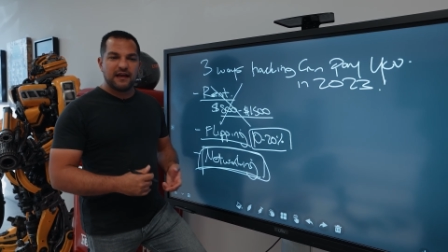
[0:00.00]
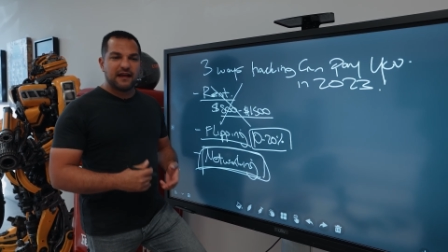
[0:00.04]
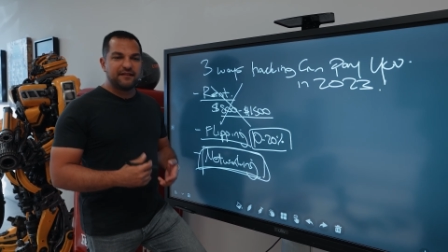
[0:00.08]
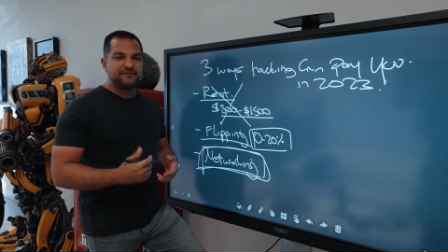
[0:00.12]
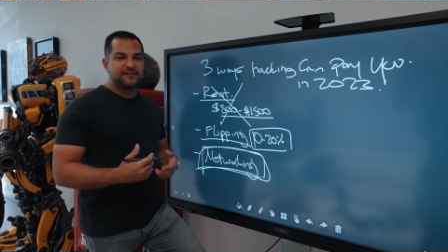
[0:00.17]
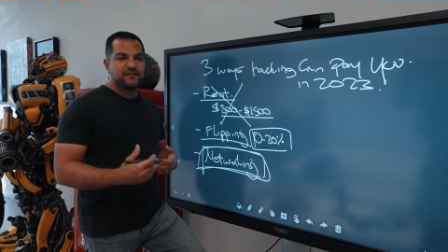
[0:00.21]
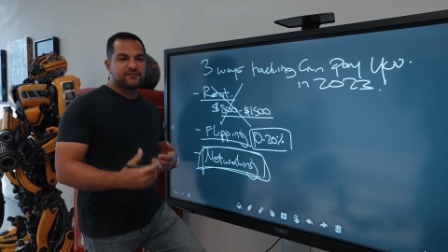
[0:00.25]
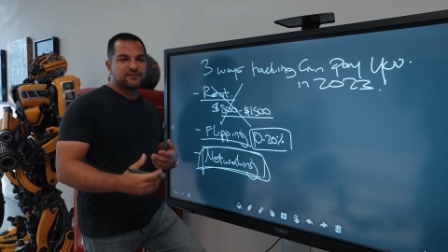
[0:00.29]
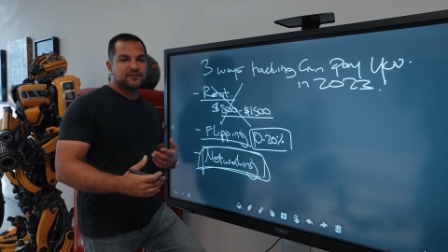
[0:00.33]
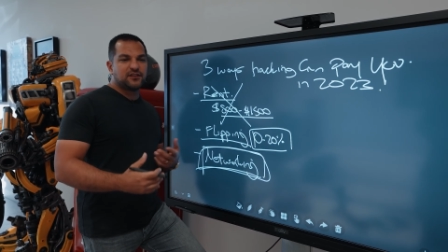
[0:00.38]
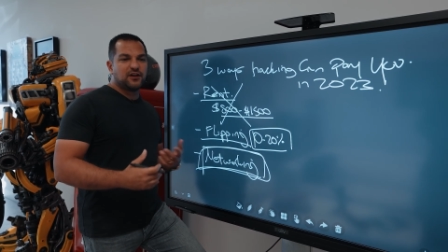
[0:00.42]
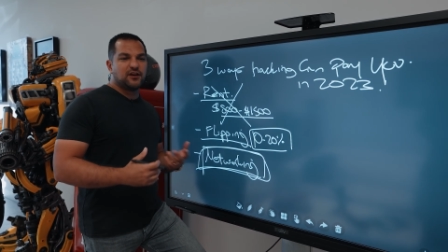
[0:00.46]
I've
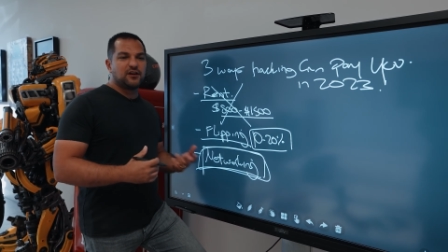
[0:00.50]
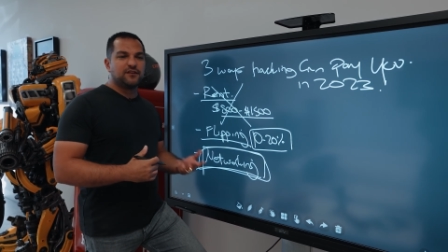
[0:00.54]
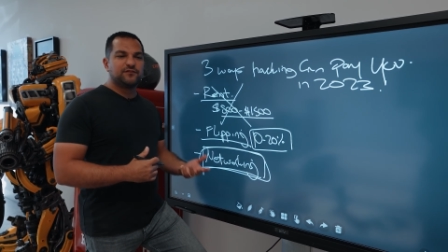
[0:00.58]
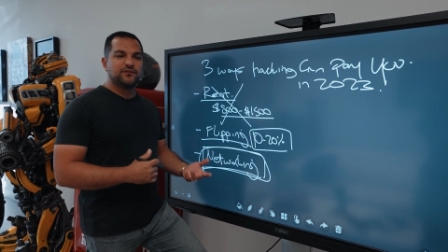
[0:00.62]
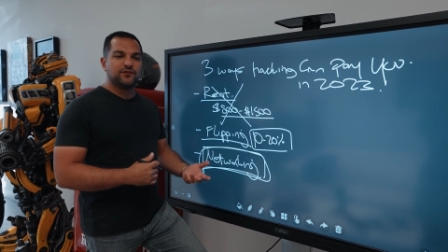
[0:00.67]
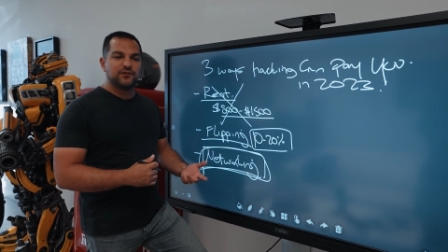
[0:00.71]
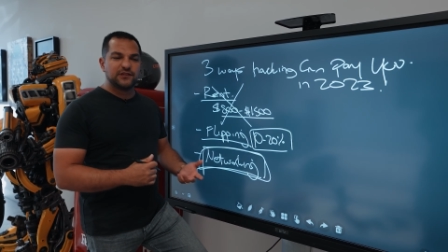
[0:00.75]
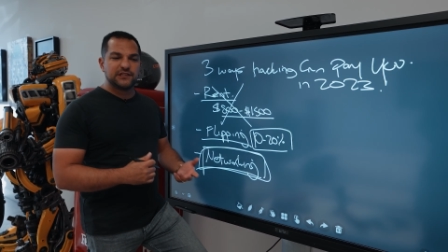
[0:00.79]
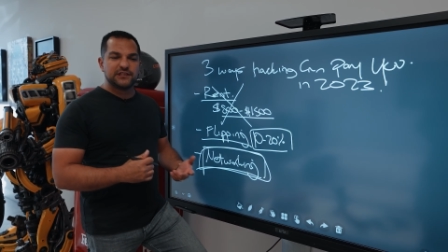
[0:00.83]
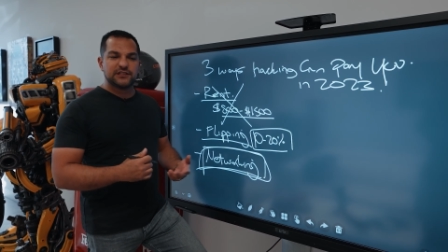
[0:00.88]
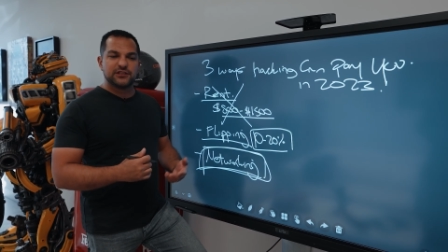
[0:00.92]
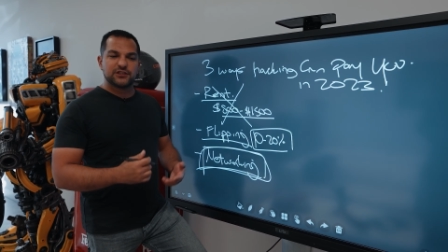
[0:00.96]
never thought of
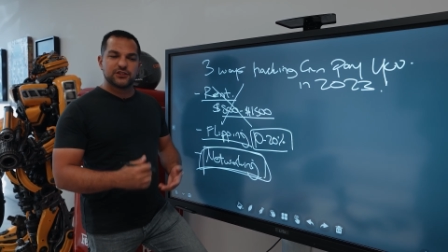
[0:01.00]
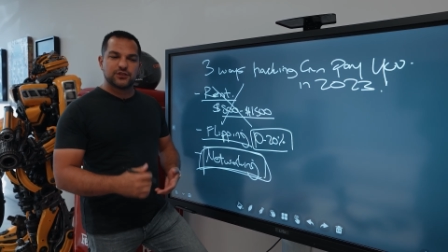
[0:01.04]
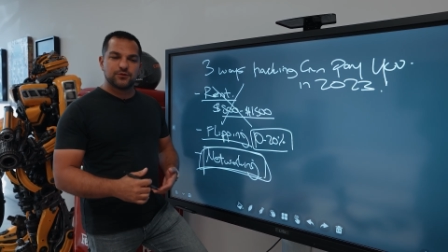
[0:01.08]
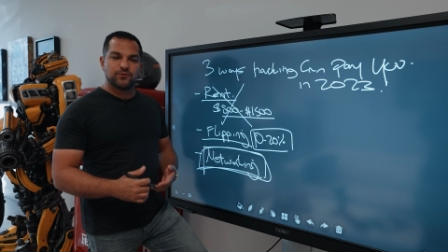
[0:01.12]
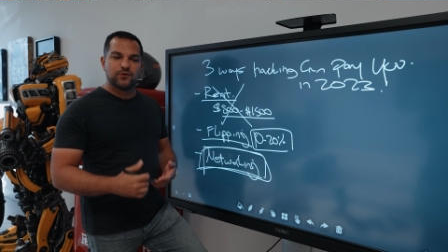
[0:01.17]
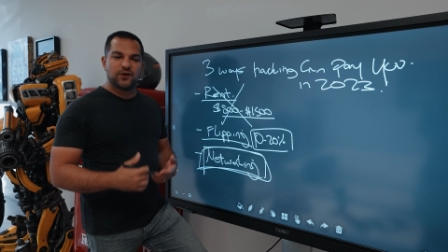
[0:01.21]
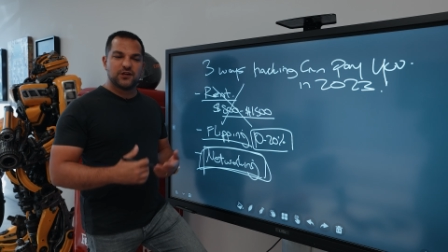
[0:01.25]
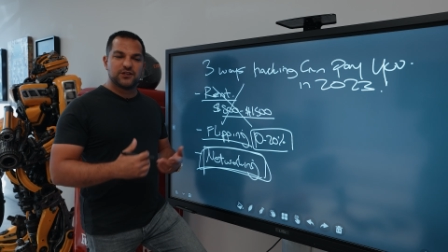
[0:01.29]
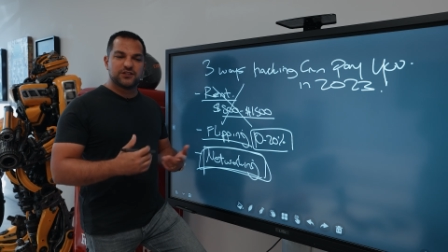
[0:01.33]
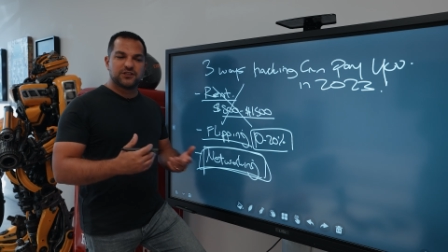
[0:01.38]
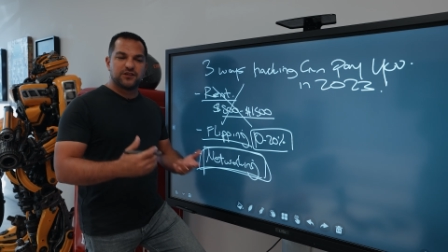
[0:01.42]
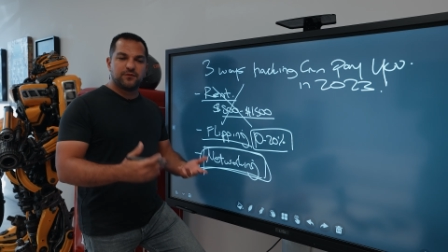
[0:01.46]
owning such a
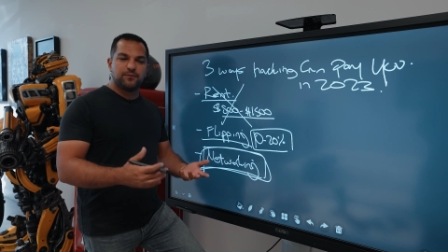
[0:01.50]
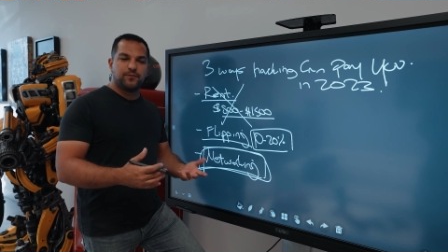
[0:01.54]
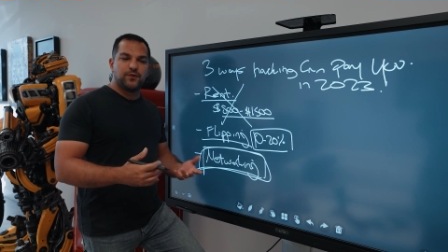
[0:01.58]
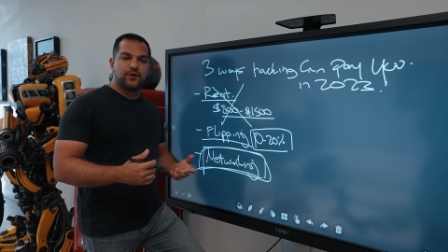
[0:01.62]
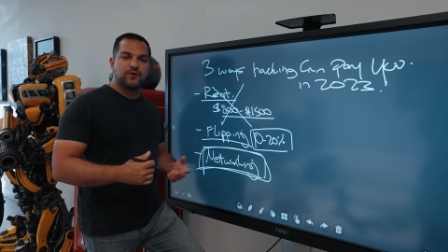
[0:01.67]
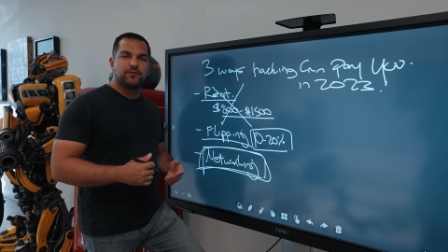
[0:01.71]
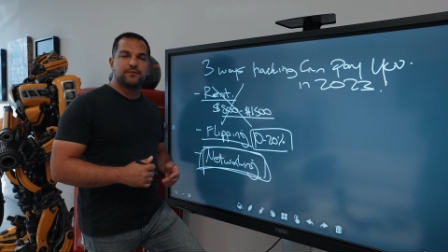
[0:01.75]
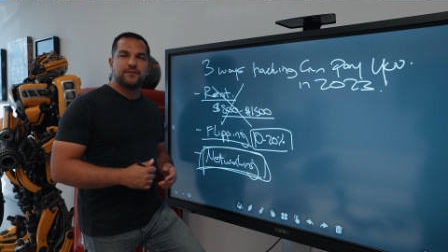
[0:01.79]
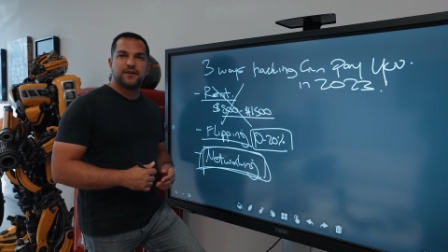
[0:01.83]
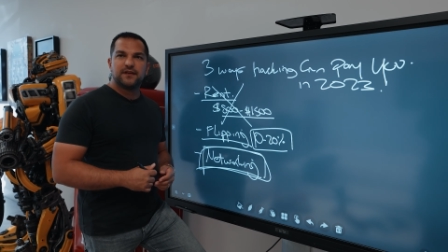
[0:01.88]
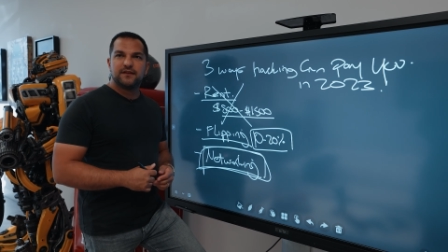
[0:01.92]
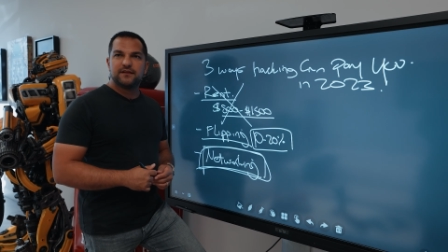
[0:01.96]
watch, and
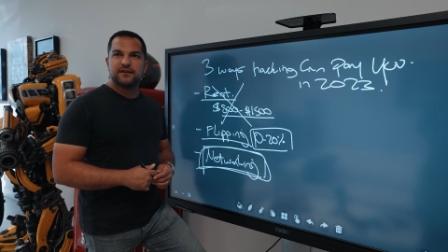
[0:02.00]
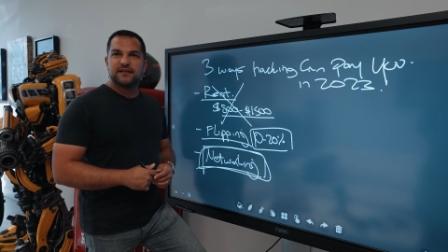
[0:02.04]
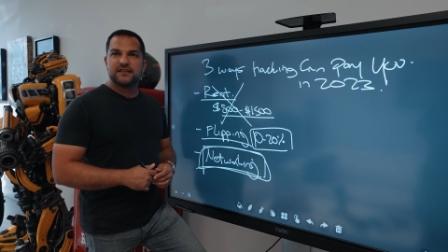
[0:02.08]
boom,